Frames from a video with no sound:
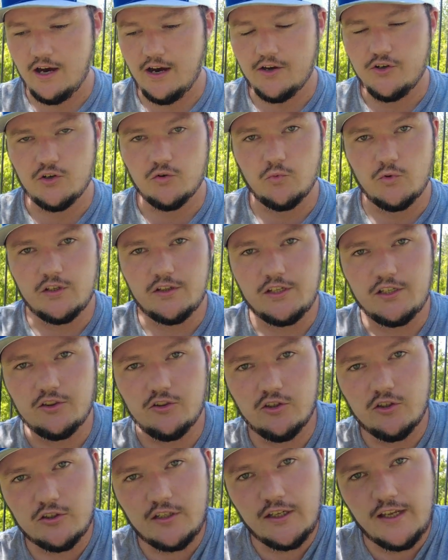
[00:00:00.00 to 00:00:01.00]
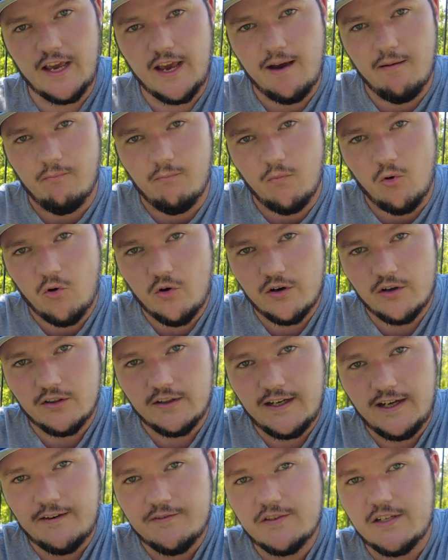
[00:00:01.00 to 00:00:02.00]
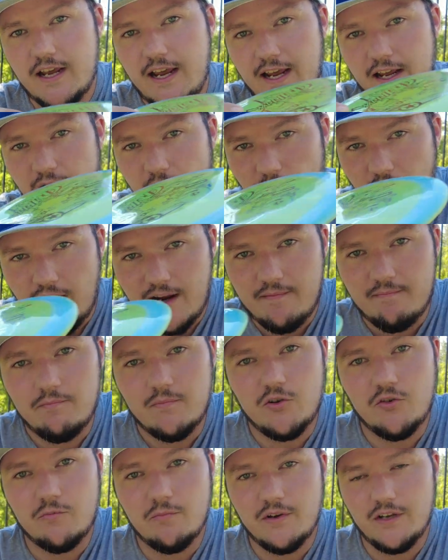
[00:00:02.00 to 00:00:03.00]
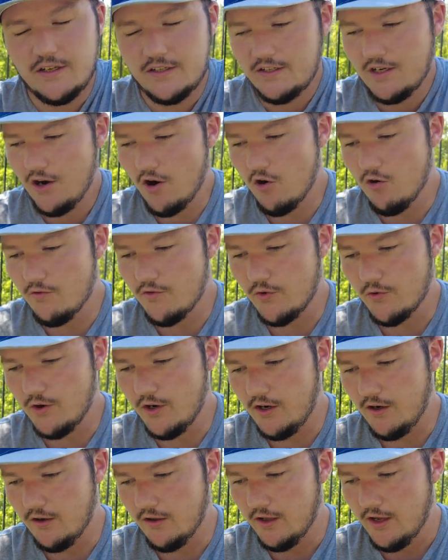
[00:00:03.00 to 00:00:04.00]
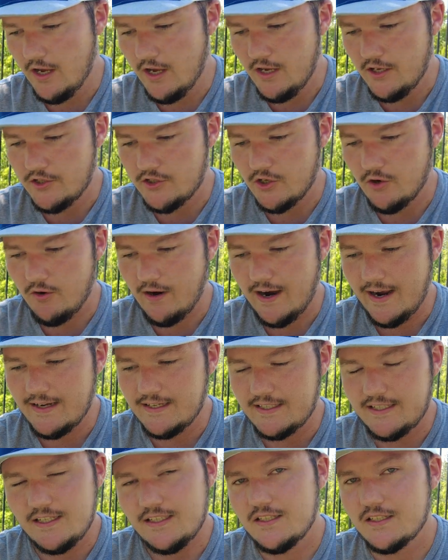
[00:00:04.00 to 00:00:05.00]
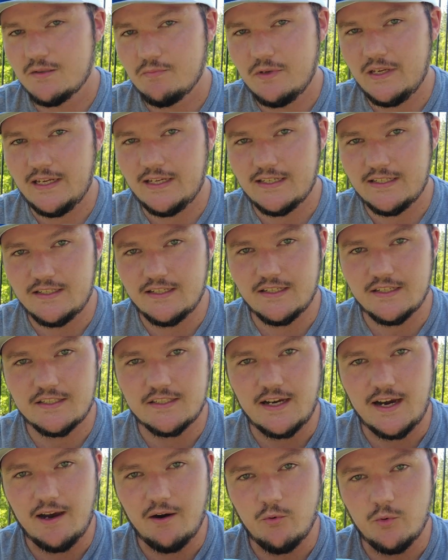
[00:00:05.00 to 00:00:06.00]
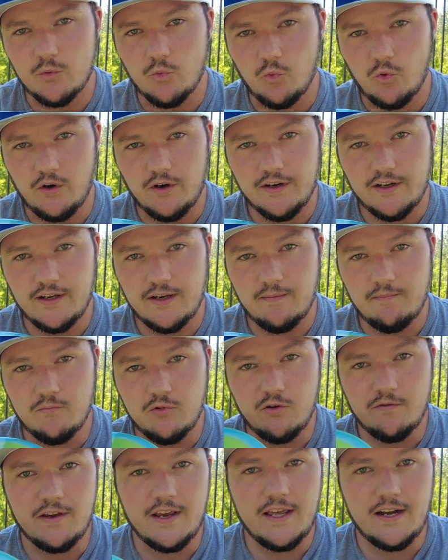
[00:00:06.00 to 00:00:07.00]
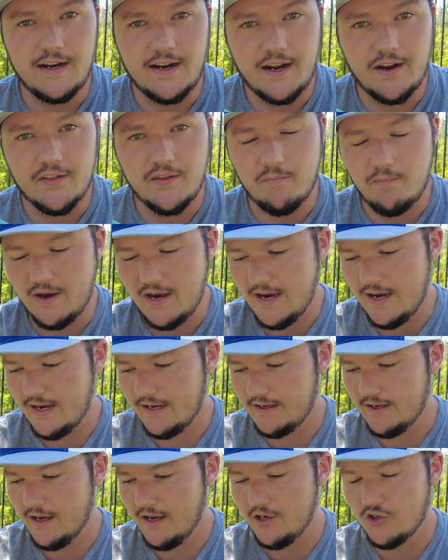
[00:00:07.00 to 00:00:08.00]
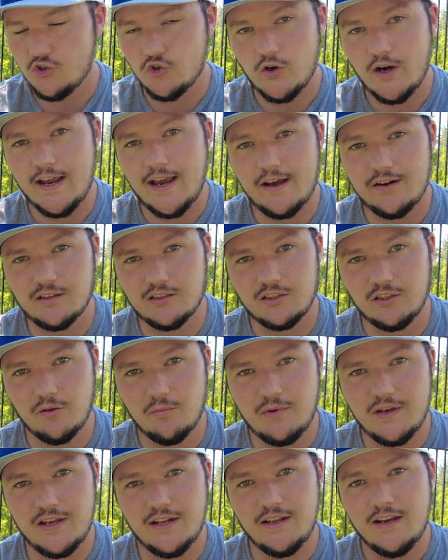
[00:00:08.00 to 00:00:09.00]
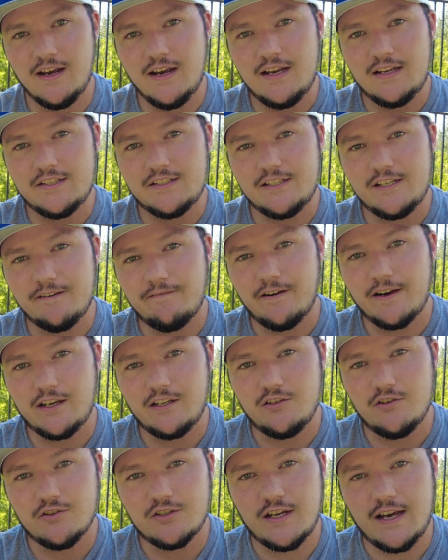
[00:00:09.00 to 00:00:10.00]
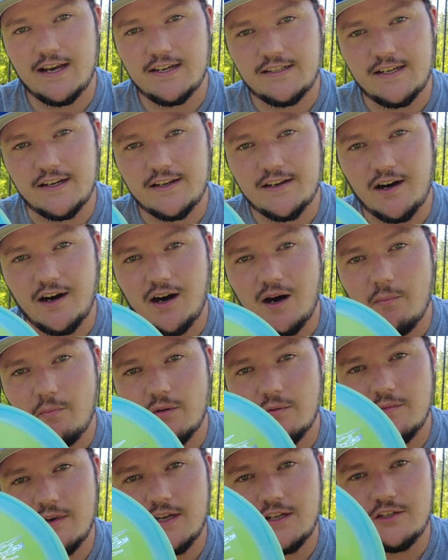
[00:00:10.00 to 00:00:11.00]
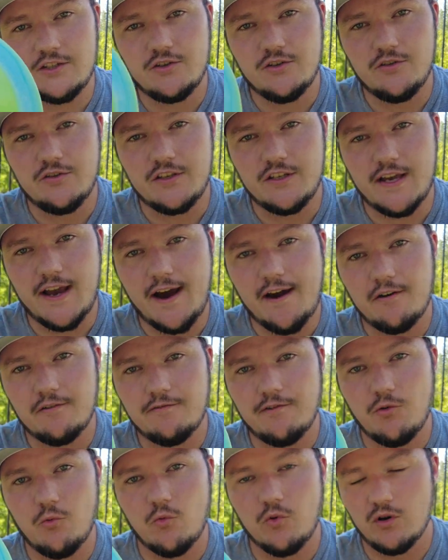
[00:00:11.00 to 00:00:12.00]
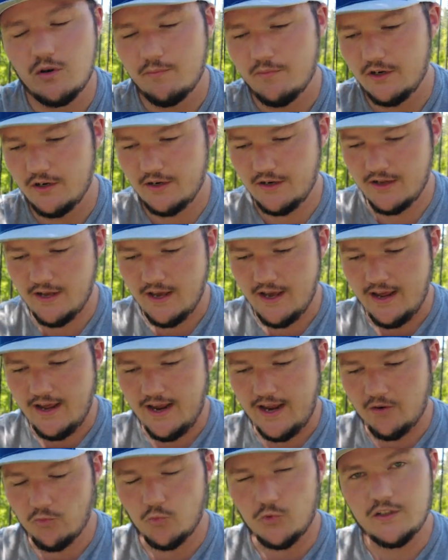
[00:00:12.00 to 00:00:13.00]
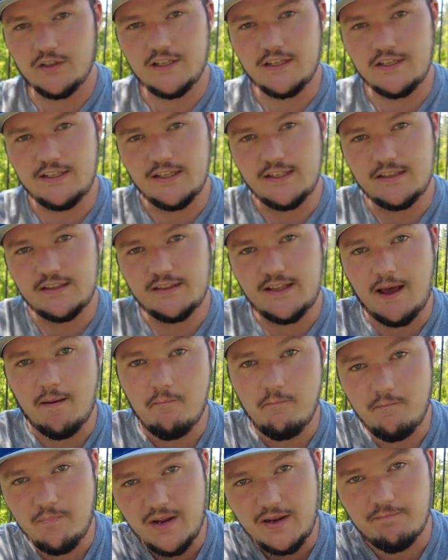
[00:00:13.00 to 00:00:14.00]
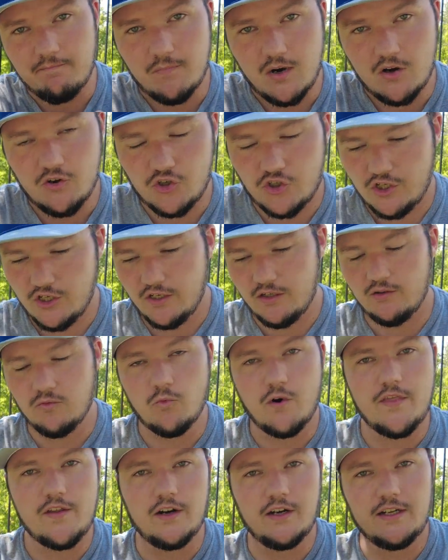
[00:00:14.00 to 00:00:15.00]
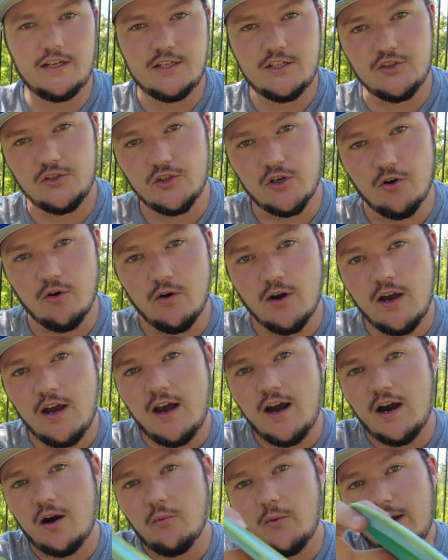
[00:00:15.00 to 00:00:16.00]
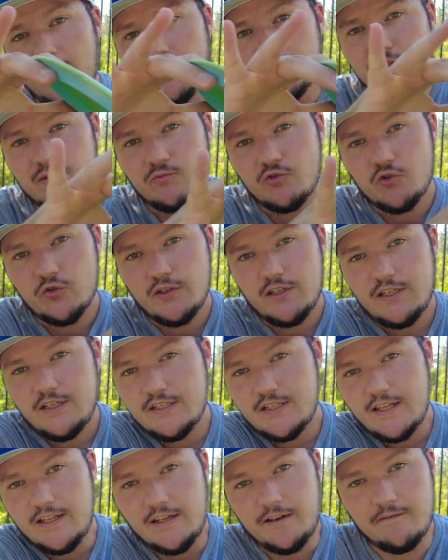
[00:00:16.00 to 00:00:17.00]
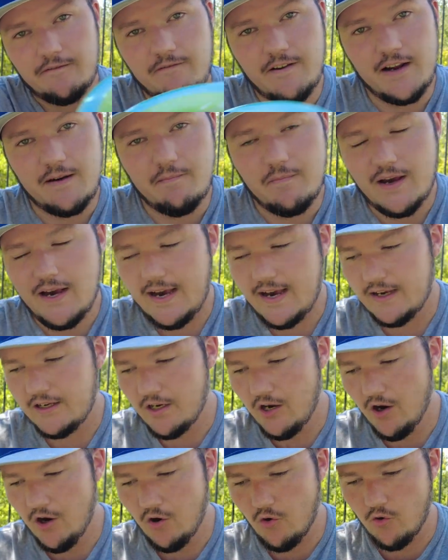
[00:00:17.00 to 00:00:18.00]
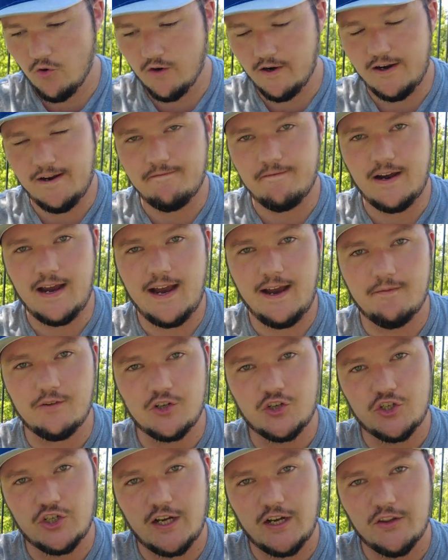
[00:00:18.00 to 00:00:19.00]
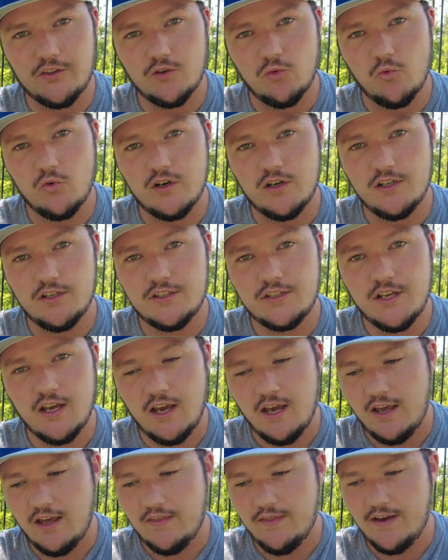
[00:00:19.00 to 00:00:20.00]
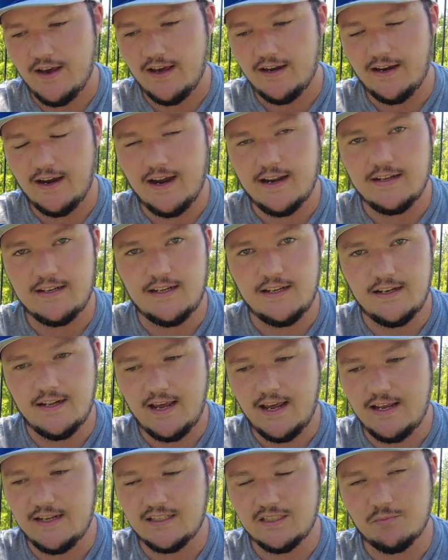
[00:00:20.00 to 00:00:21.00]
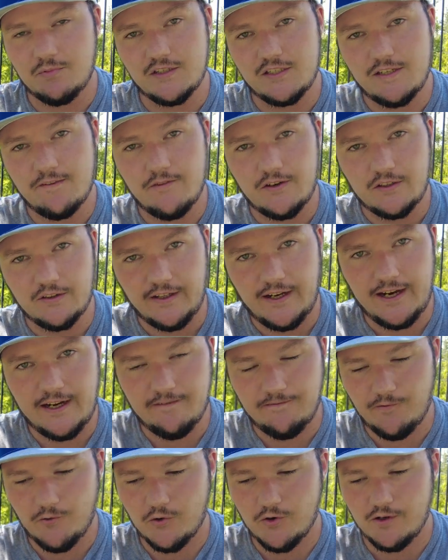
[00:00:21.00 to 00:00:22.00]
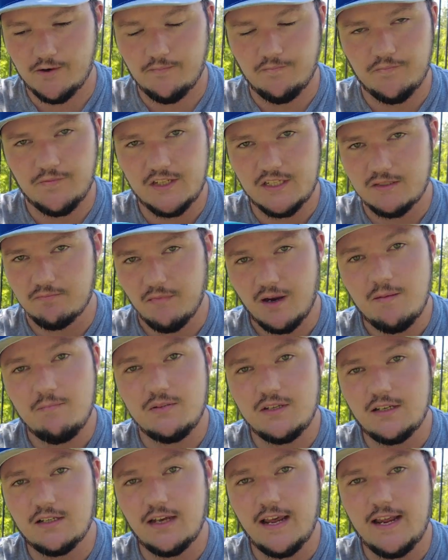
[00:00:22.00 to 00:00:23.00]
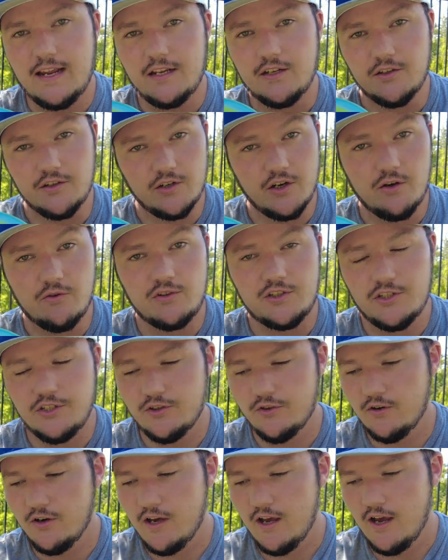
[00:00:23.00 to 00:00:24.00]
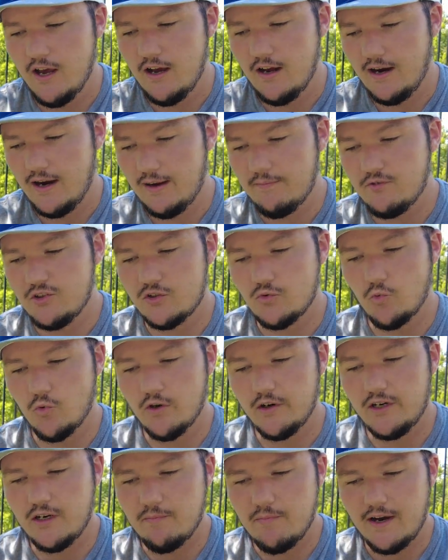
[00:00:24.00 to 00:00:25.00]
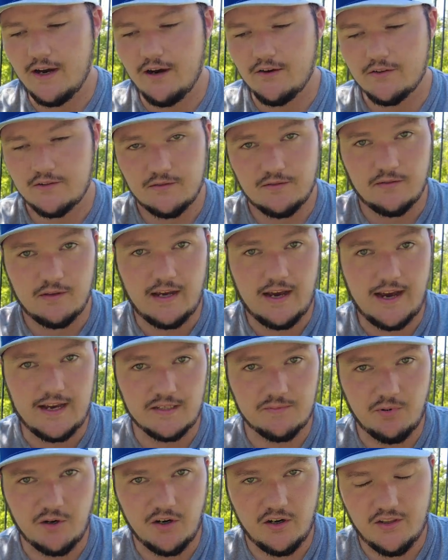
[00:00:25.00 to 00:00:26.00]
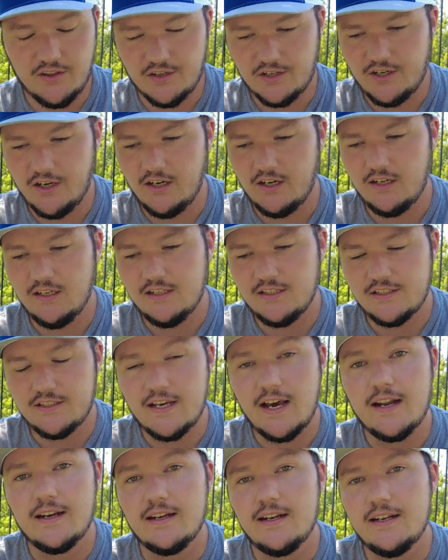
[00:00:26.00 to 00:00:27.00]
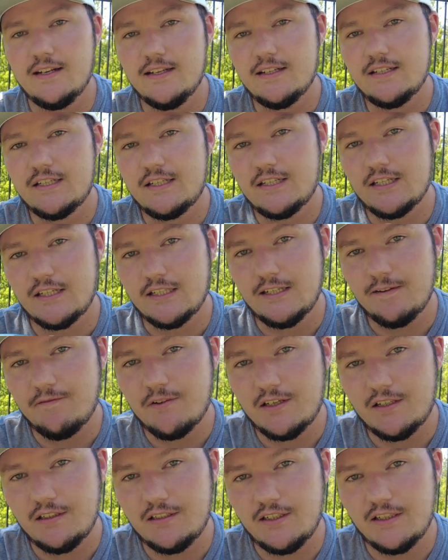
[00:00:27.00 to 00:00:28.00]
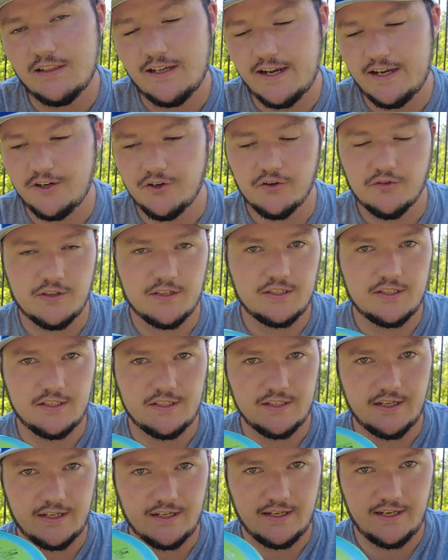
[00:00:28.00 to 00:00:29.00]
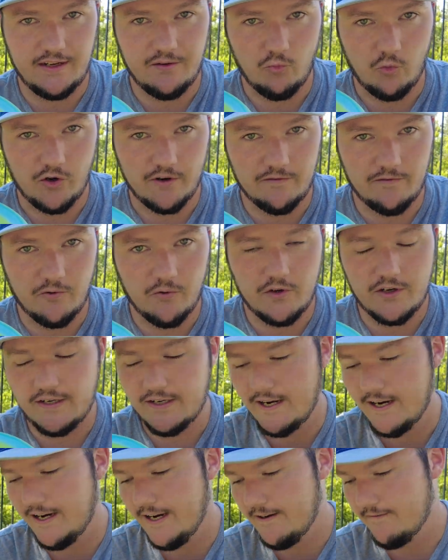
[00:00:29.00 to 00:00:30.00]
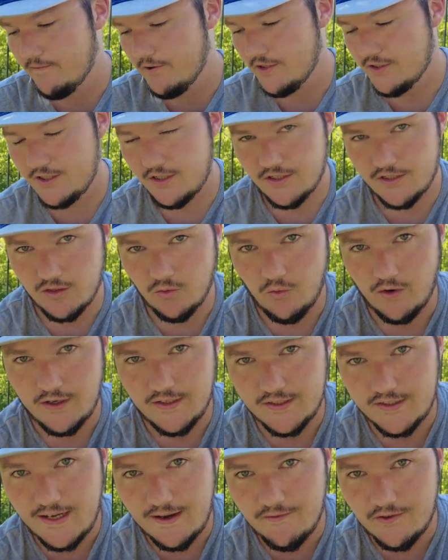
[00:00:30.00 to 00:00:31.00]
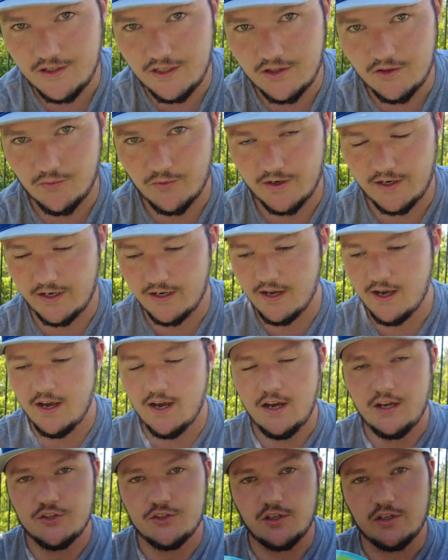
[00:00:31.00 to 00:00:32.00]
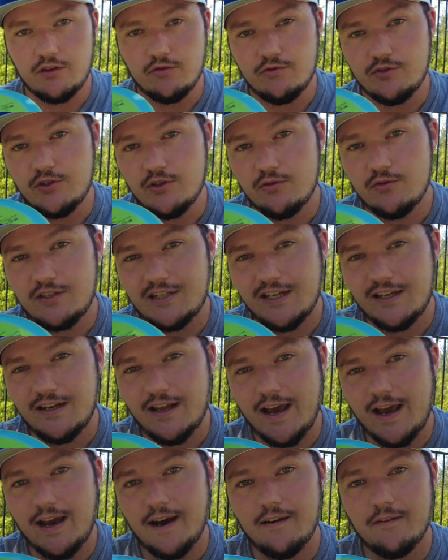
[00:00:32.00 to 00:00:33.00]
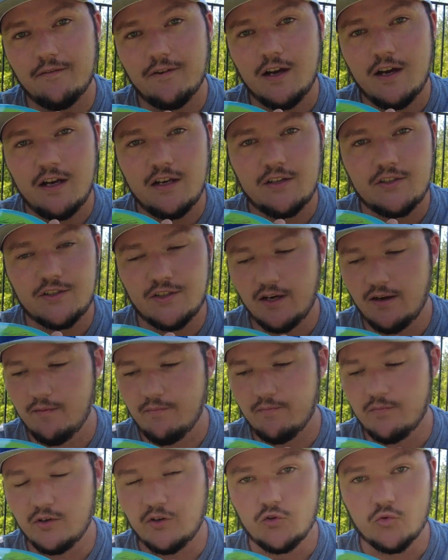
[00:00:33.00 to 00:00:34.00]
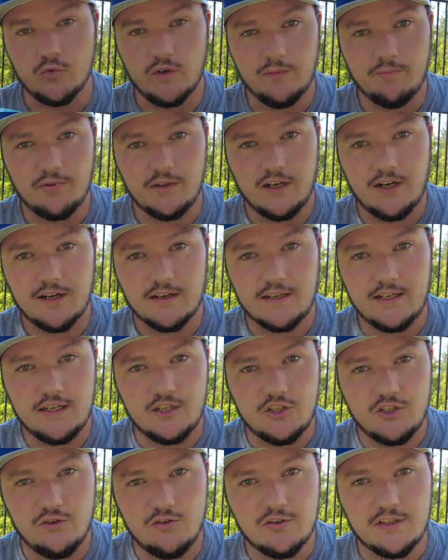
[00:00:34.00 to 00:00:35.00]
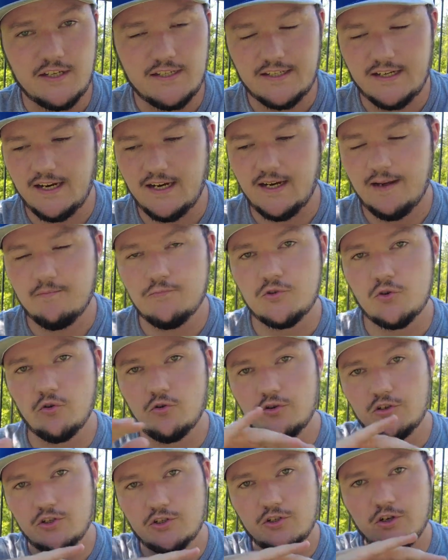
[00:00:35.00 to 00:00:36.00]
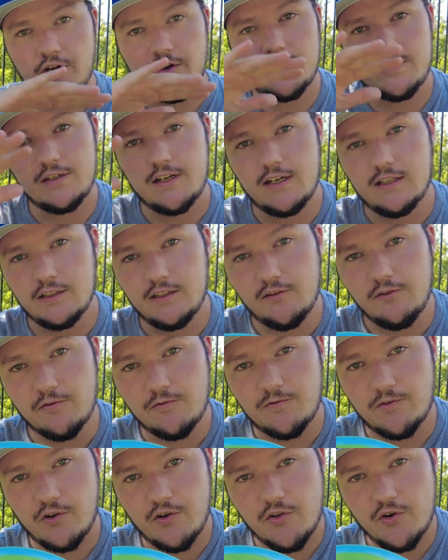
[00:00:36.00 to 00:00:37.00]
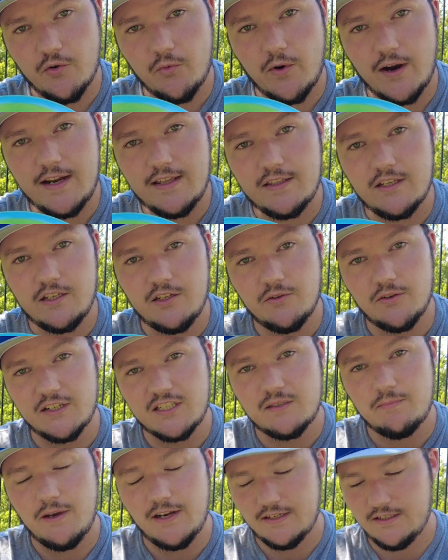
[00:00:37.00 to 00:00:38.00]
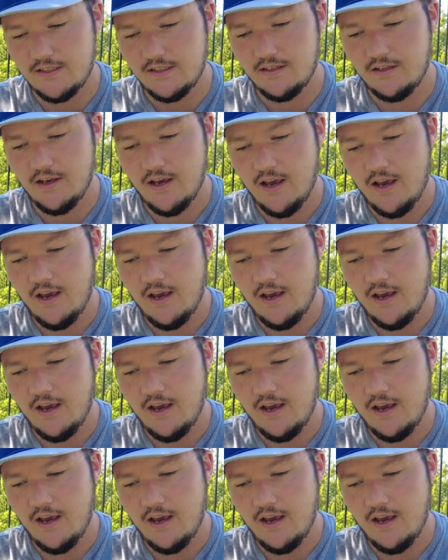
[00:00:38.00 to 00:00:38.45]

You're really looking at more left and right movement overall. So I see this being a disc I would want to move in and out of the bag, try out a little bit, see if I can use it as a complement to the Alpha Warbird and really get that big motion, whether I need to go around some trees and then fade back, or if I have a shot in the woods that I need a specific line for, this might be a go-to. I'm just worried about, as part of the cons, that it is significantly lighter. This is again 149 versus the 173. So you do tend to have some grip lock issues at times, or you started a little further right than you expected.